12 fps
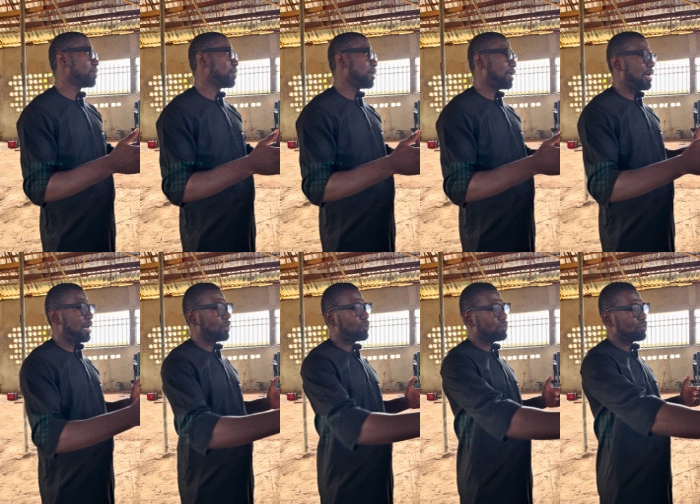mm.
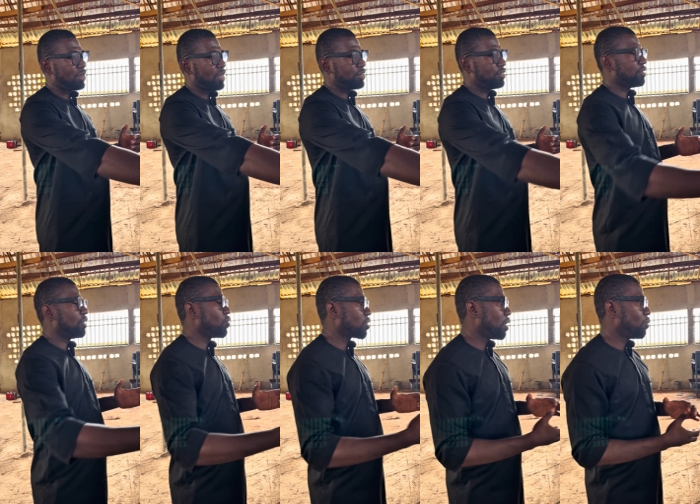and also now this is the
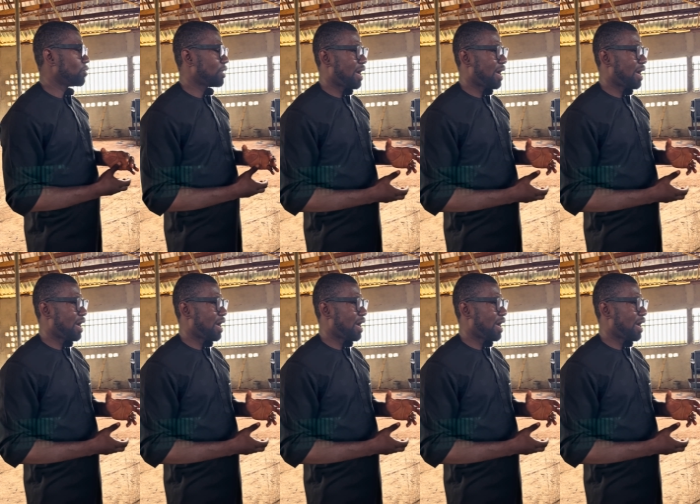local one.